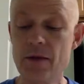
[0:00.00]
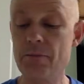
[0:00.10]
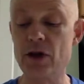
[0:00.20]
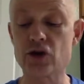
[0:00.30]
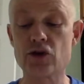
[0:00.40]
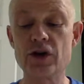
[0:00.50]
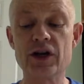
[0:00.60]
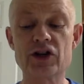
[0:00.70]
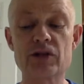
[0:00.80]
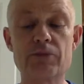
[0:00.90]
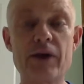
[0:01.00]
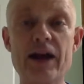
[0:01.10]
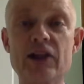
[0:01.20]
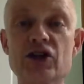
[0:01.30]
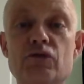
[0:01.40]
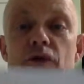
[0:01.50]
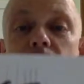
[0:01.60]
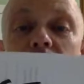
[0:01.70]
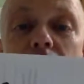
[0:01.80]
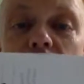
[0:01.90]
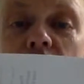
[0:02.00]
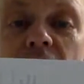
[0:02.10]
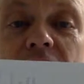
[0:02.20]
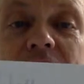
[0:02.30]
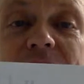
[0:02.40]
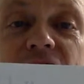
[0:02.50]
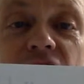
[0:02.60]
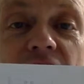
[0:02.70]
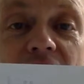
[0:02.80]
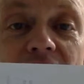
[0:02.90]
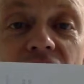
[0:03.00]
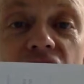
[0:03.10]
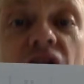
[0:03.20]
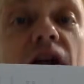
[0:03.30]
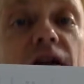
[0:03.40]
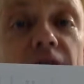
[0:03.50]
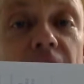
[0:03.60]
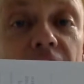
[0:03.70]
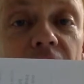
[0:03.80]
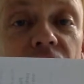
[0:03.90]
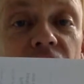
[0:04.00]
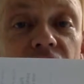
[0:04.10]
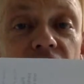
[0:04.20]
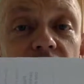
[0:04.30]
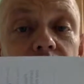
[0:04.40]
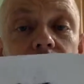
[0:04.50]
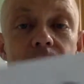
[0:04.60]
Make sure you get some practice. Remember, it's an edge, not a necessity.